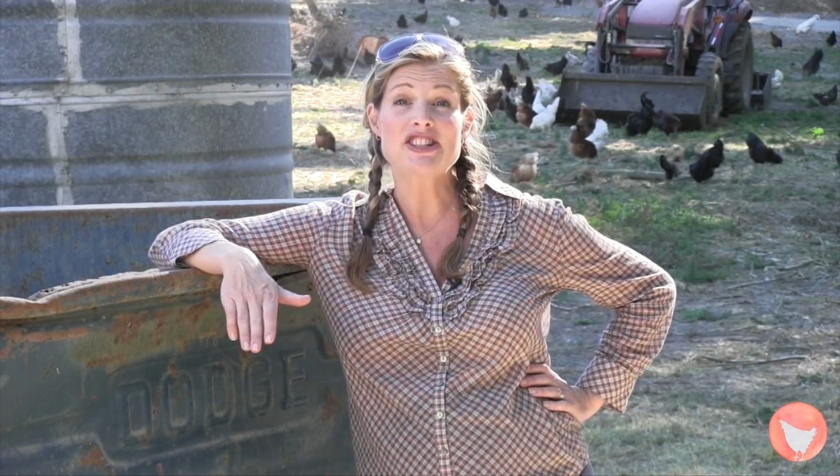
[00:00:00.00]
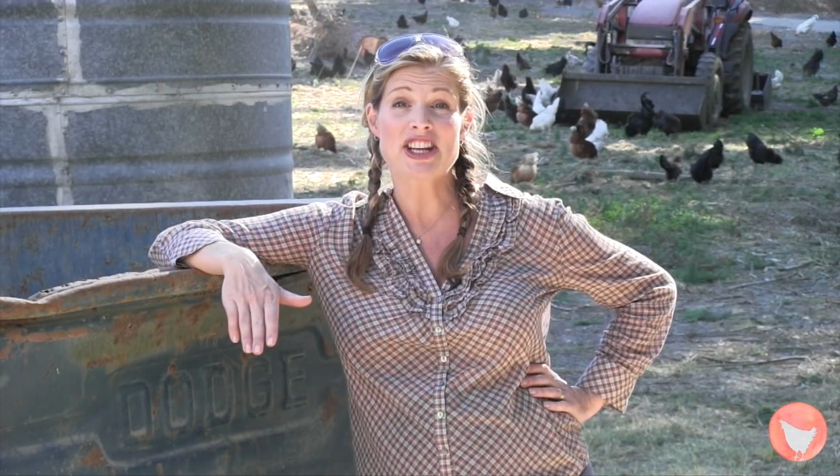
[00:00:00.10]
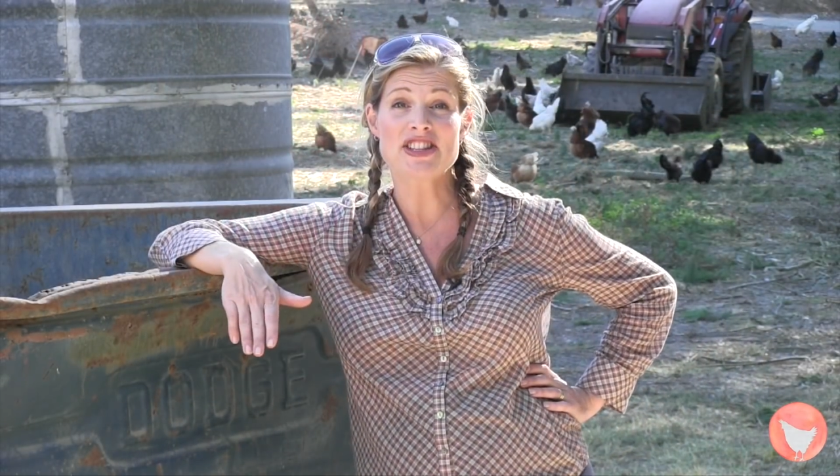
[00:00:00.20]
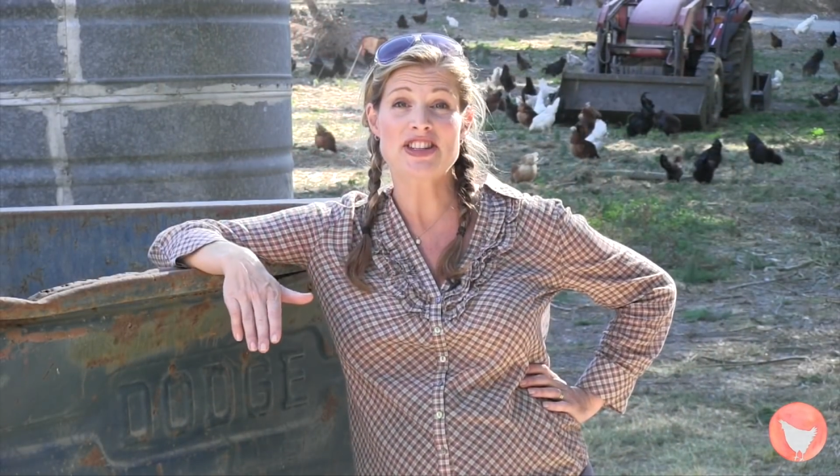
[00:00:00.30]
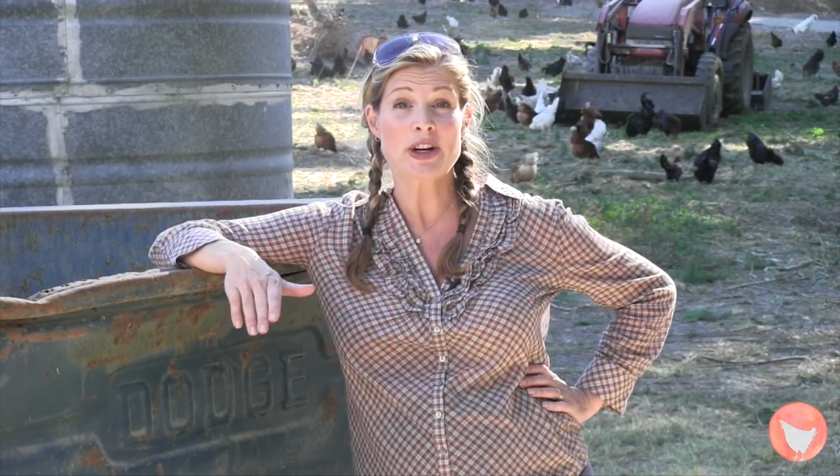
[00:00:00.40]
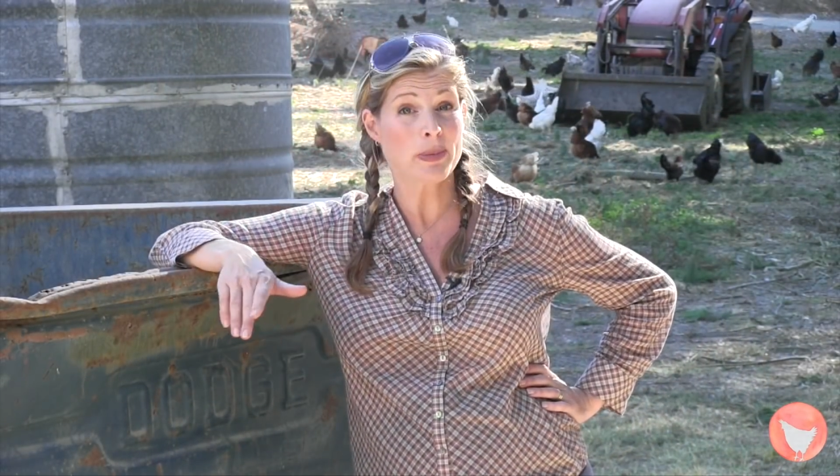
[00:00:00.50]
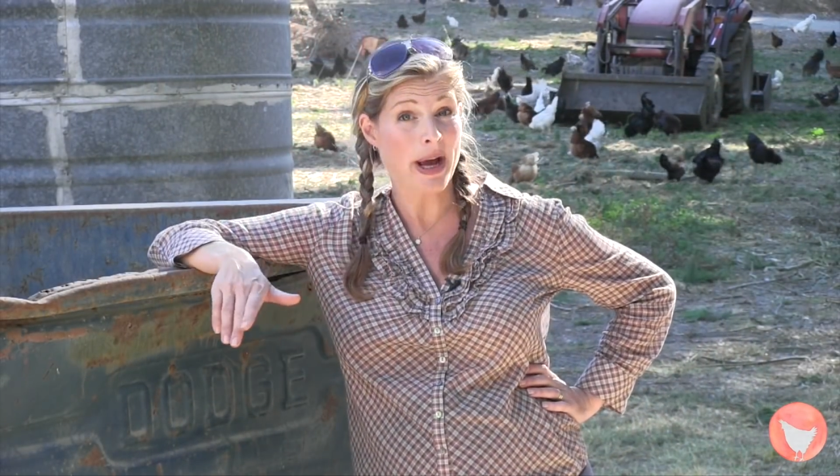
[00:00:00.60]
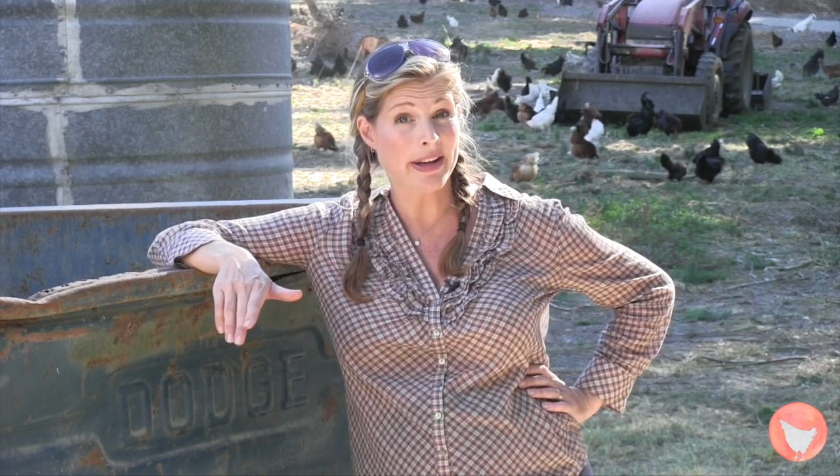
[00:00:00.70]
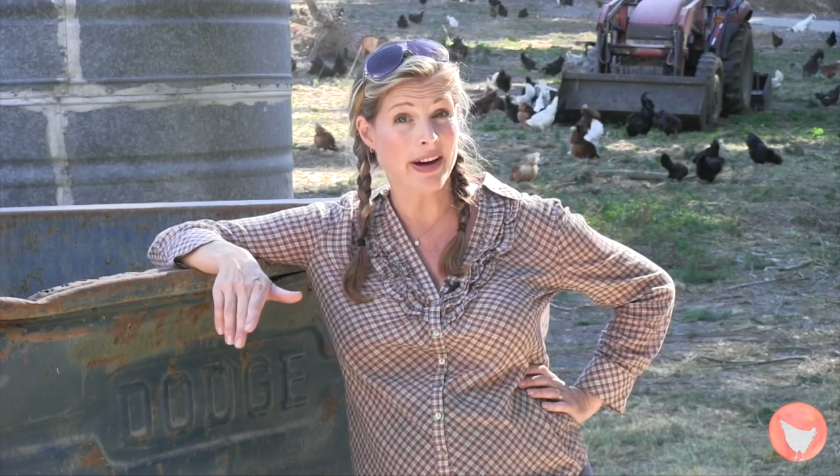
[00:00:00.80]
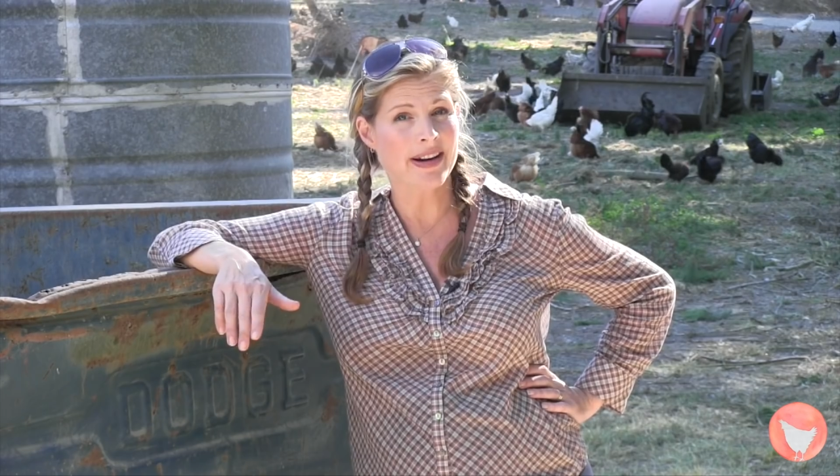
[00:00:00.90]
chickens to your
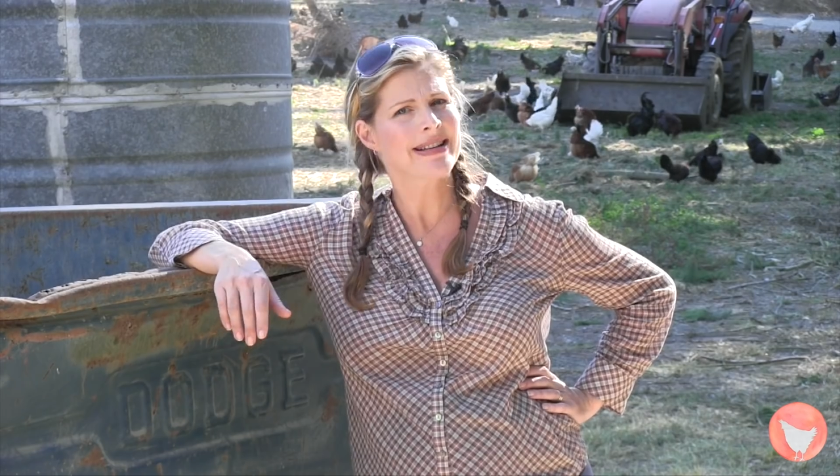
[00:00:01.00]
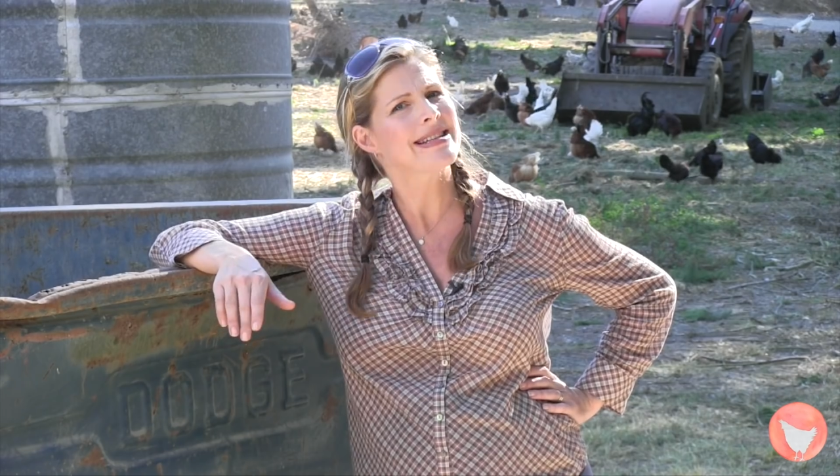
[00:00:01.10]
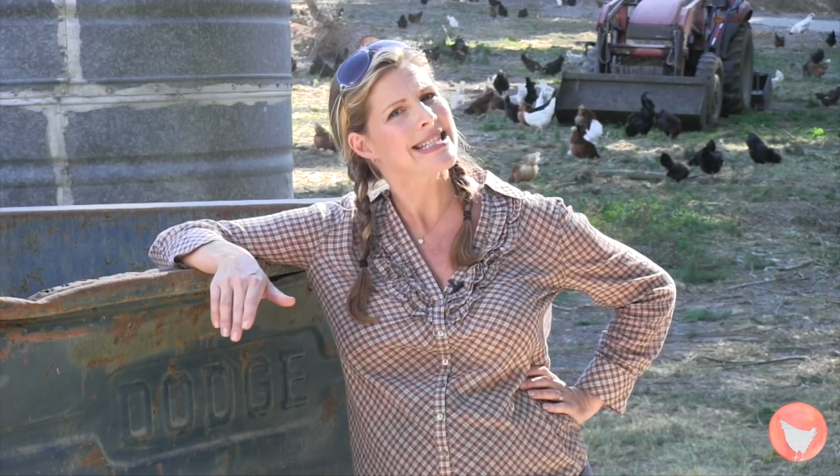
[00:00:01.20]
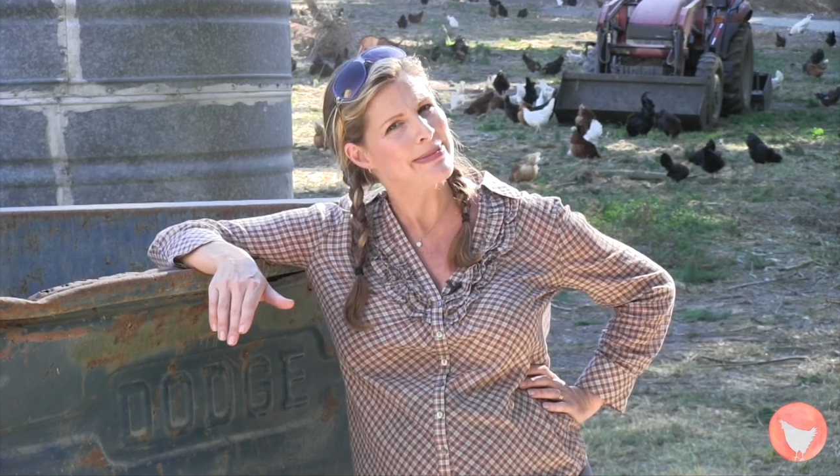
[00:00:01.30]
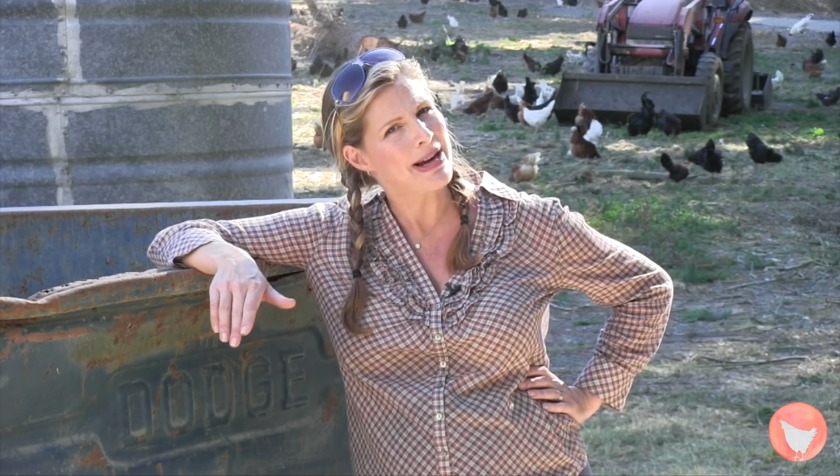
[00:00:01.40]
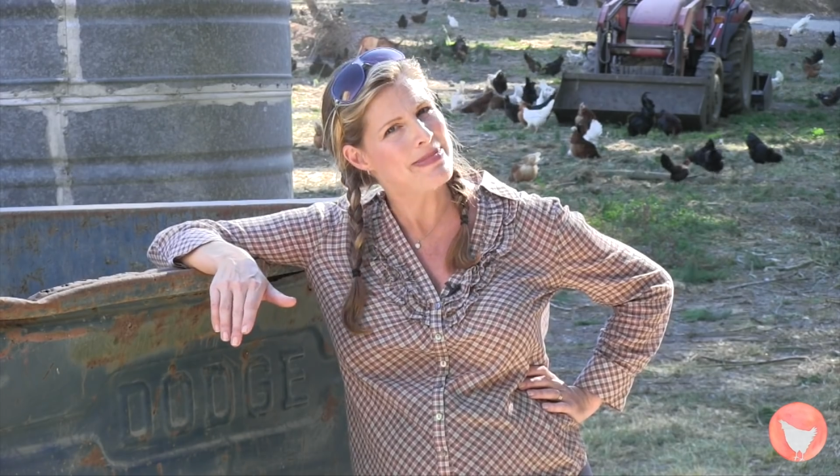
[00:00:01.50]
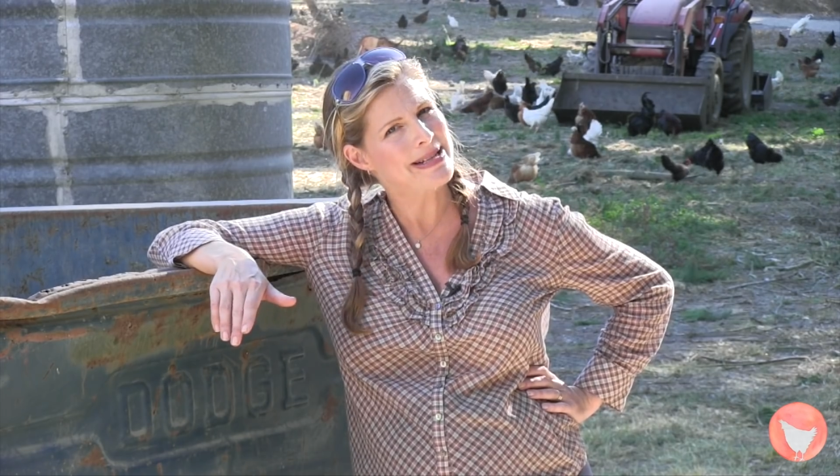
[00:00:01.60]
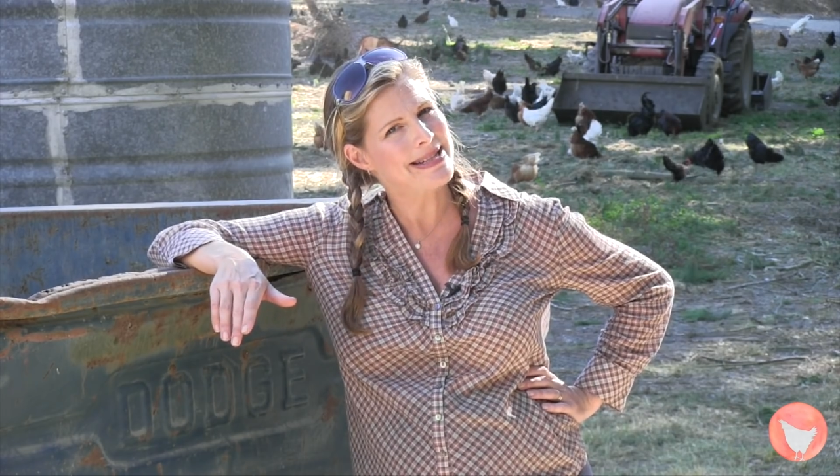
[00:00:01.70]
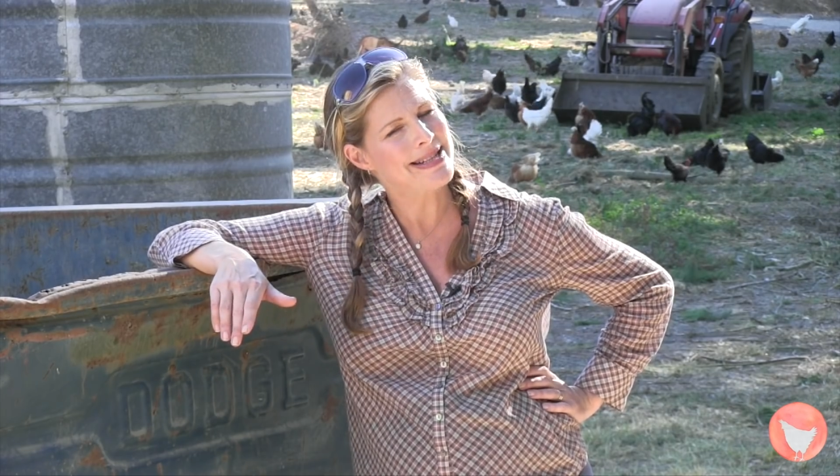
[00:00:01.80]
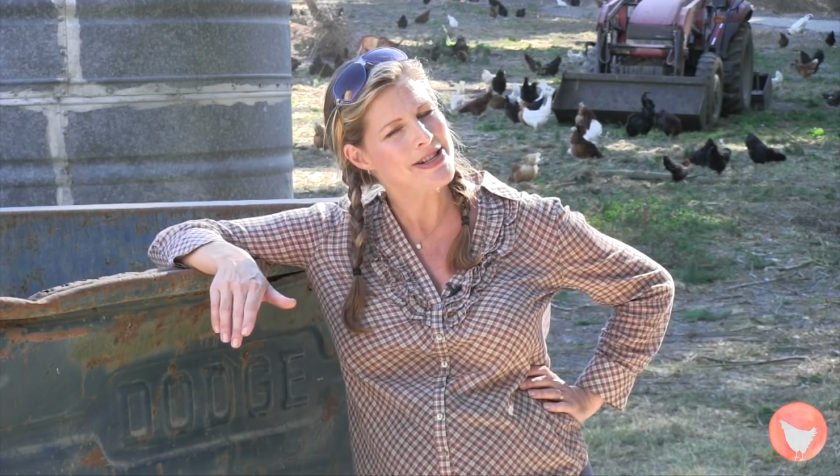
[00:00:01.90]
backyard is a
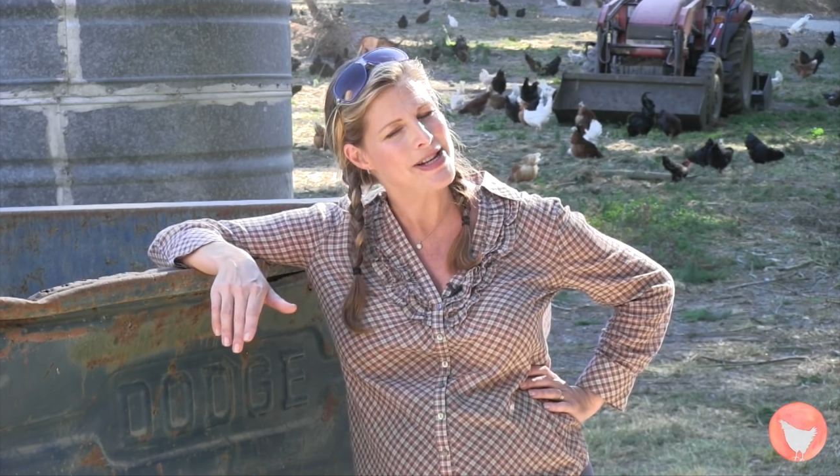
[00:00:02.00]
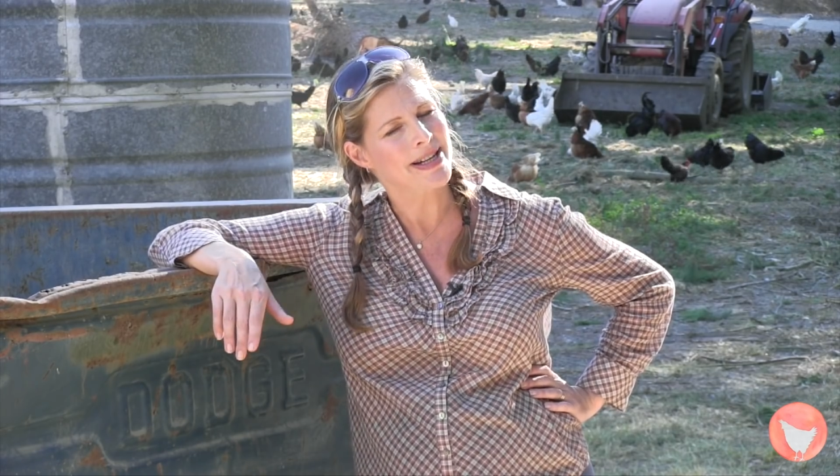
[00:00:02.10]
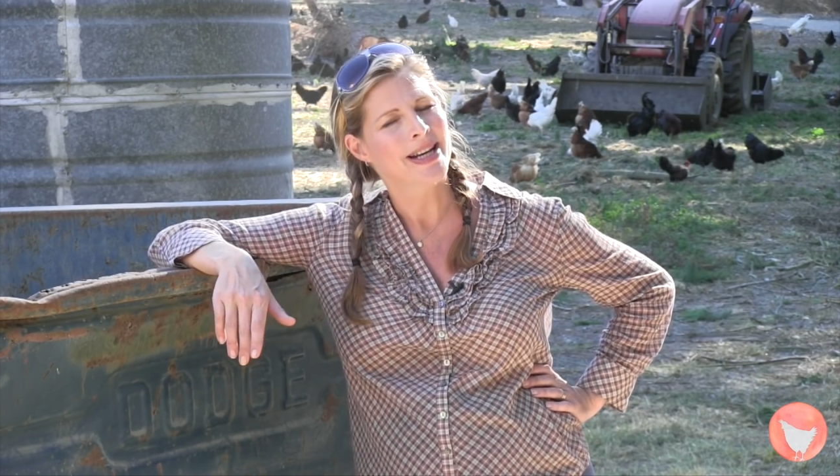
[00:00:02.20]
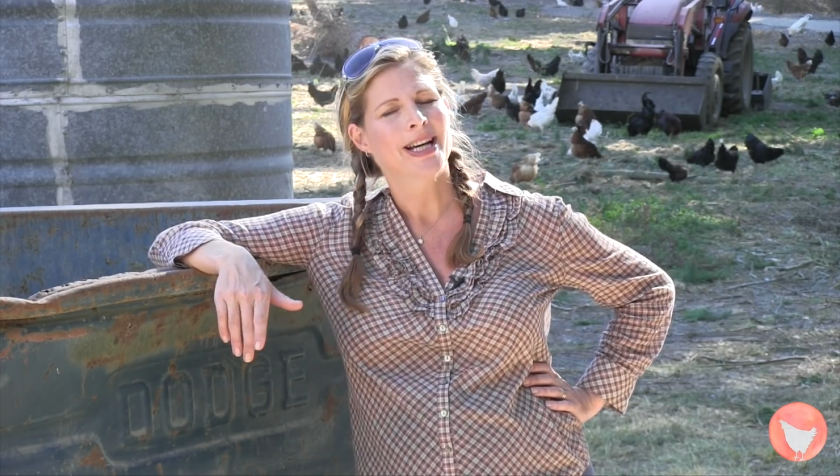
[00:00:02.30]
semi-big decision,